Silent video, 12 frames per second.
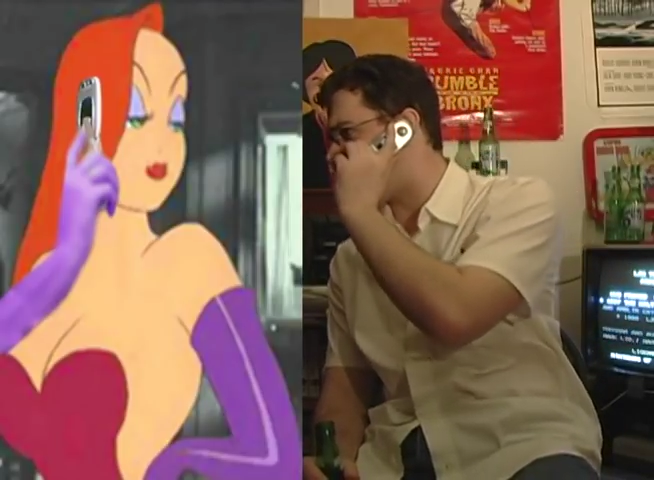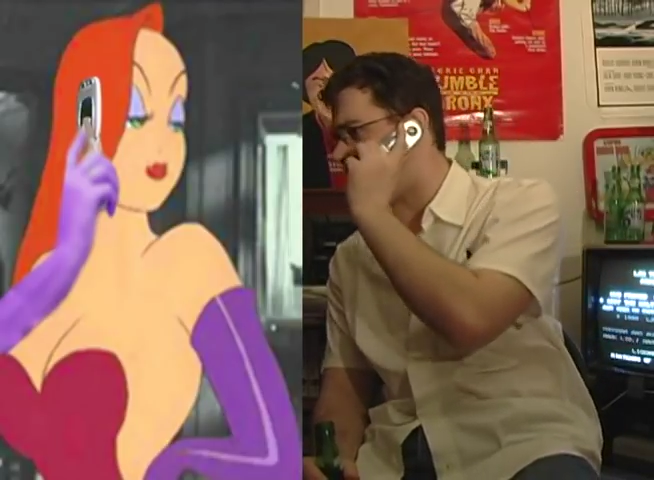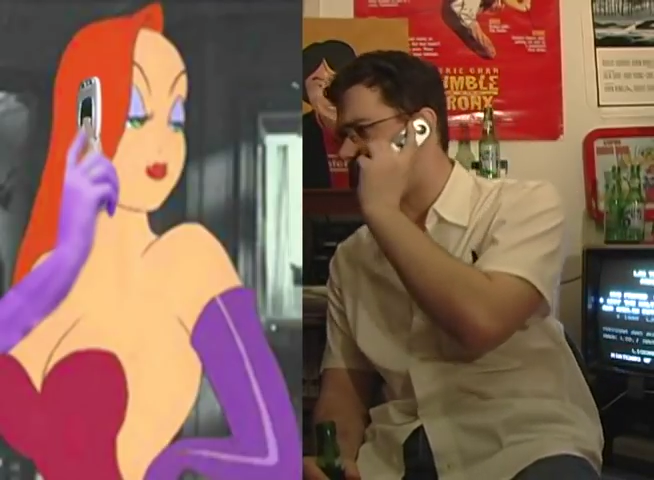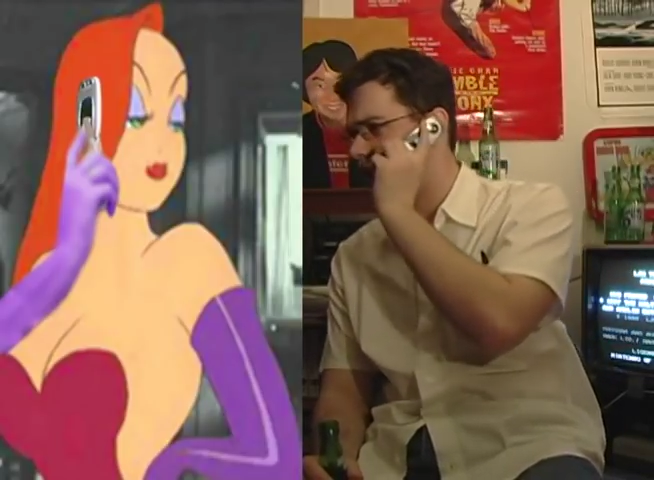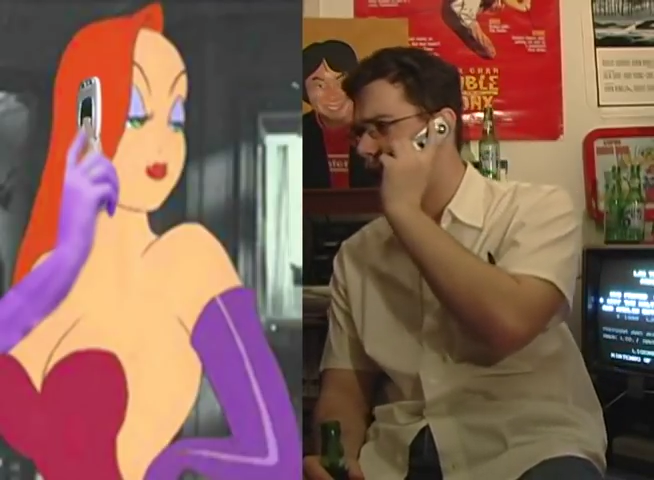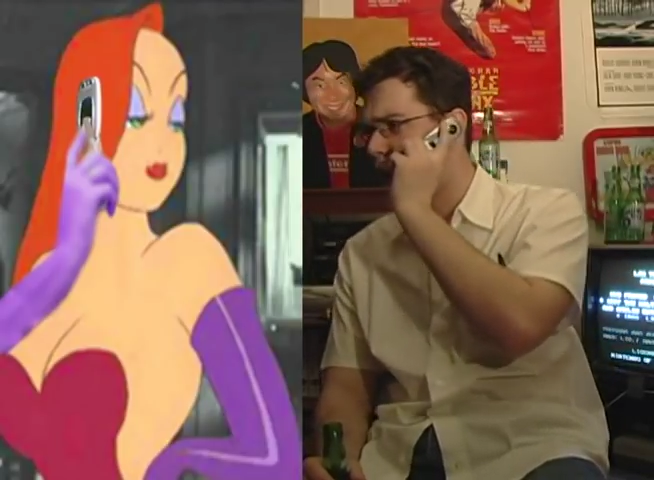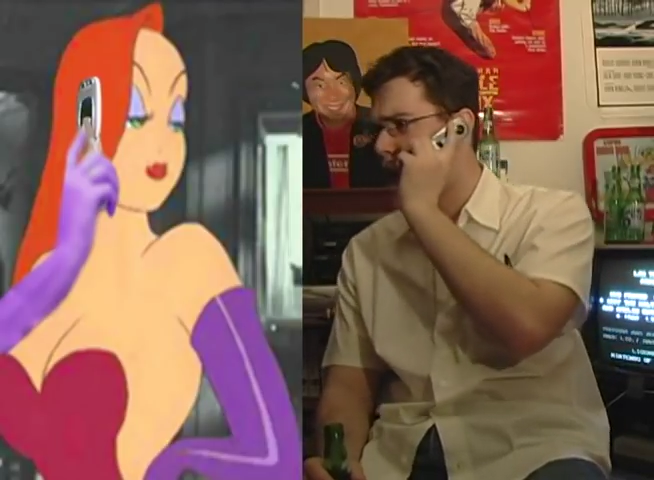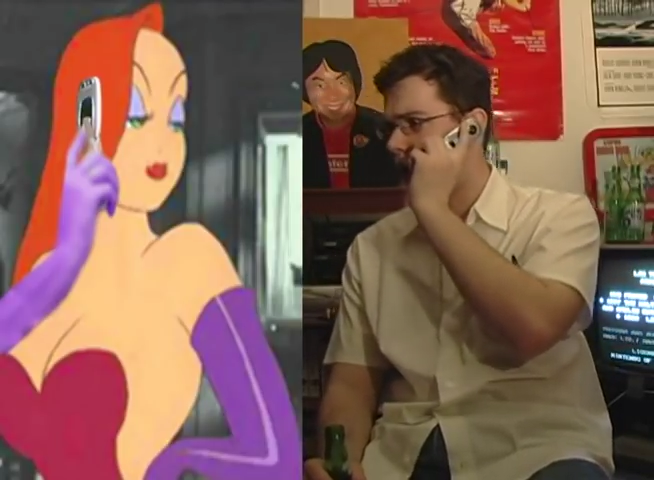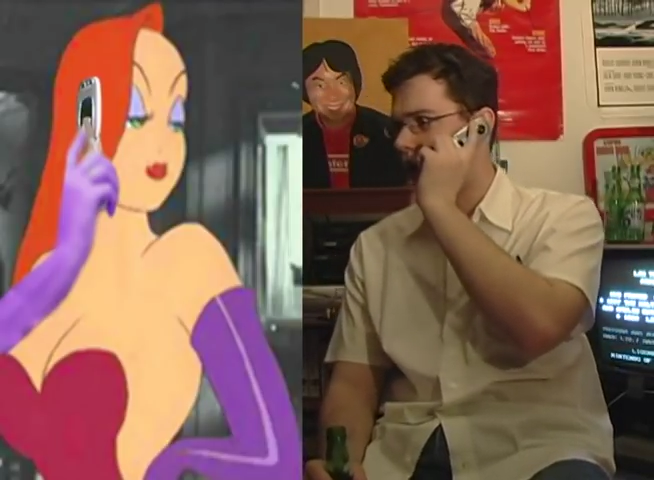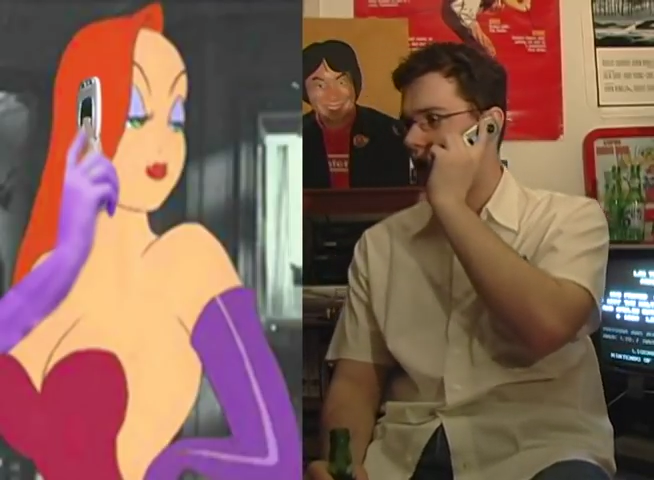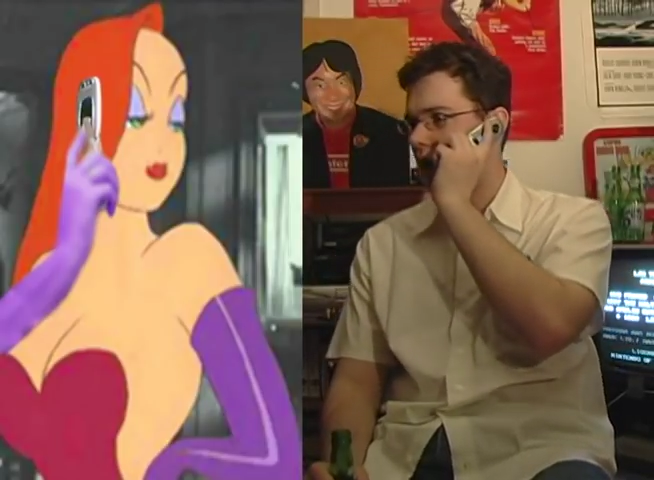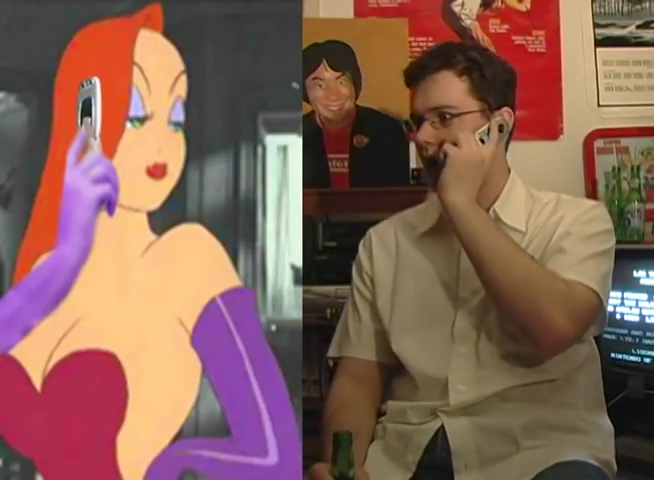to say
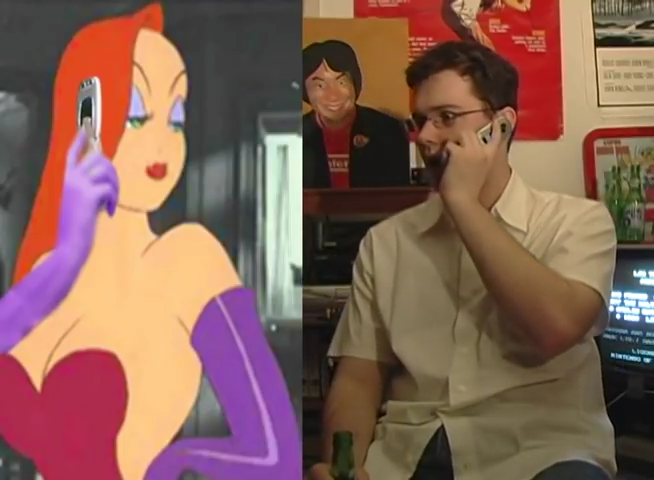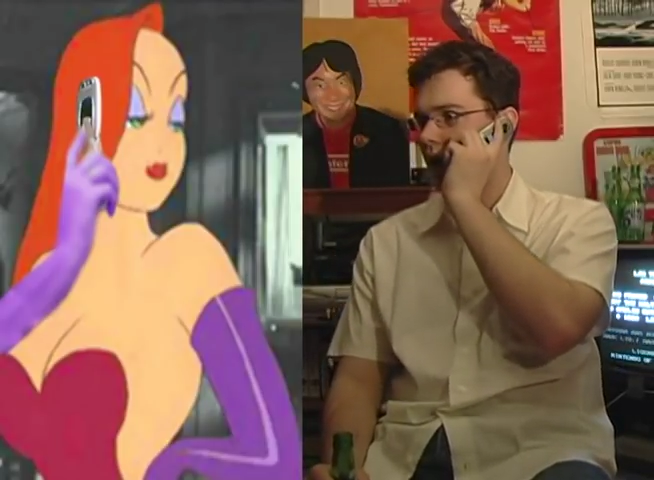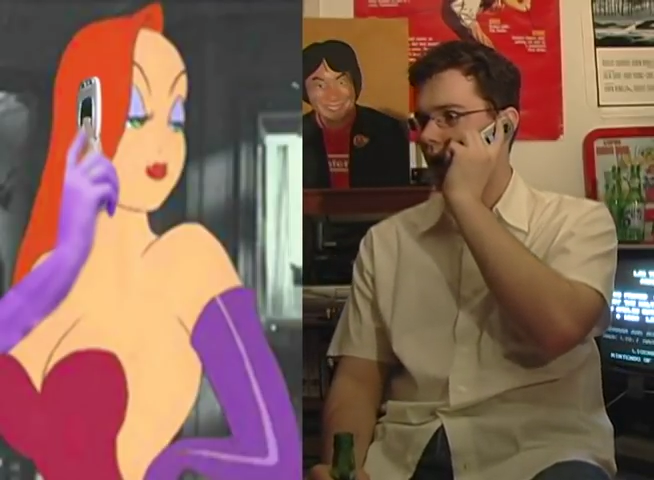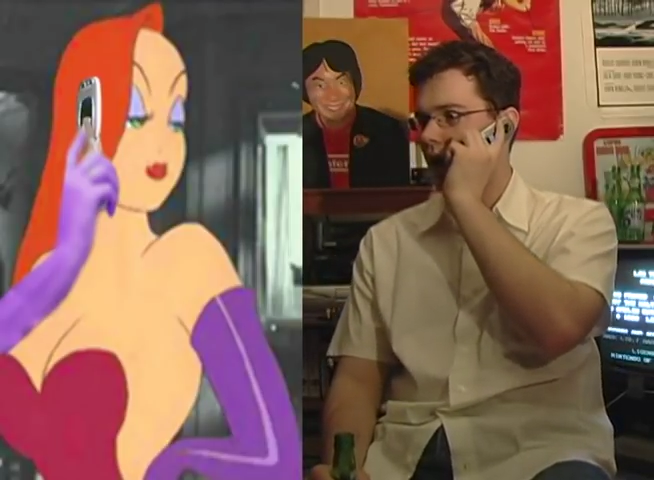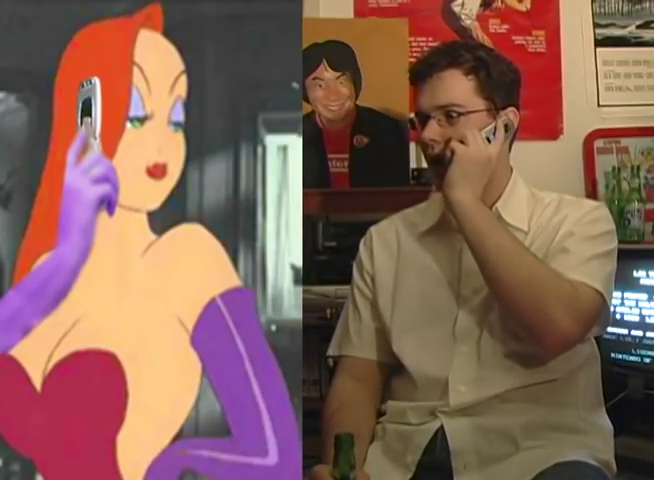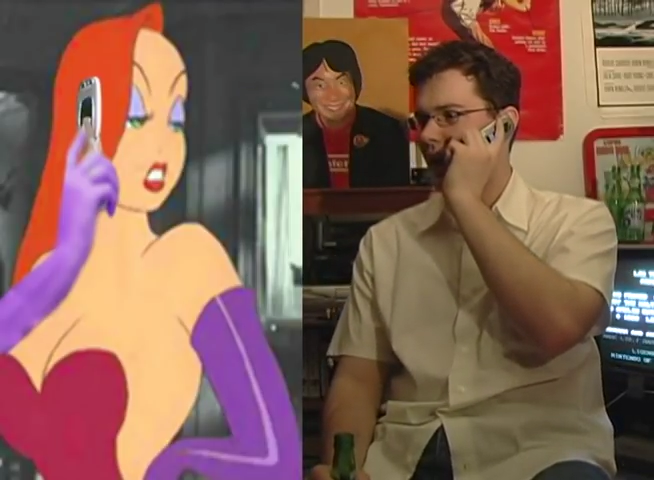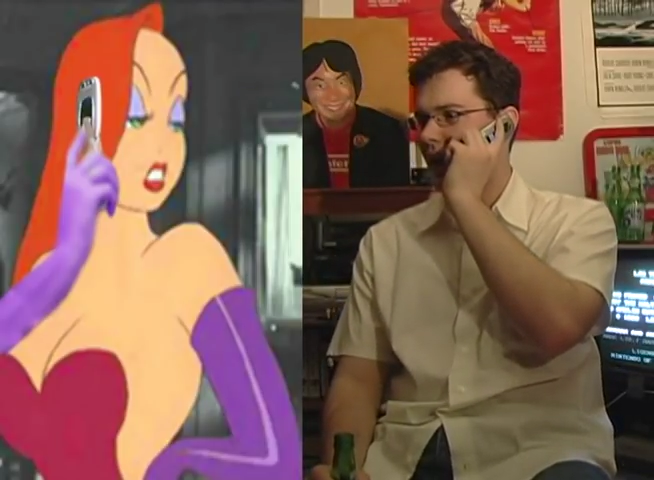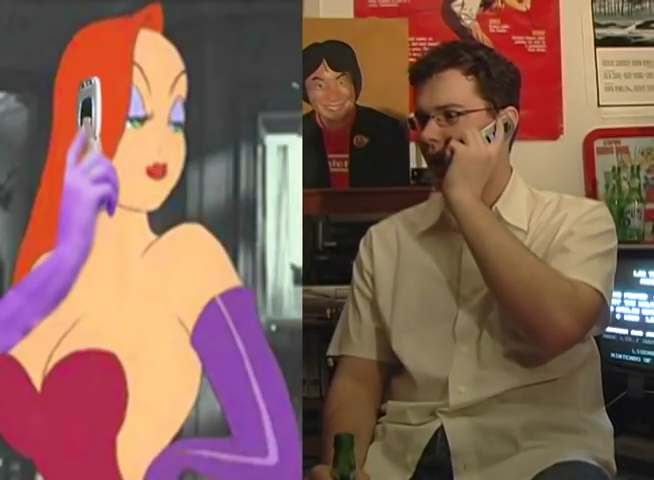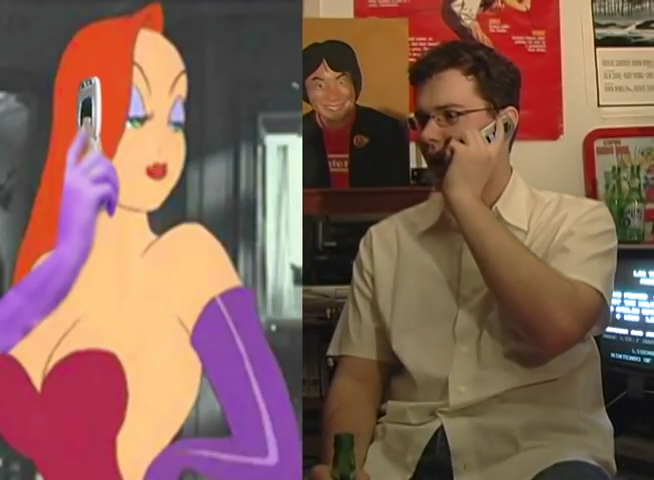fuck you. I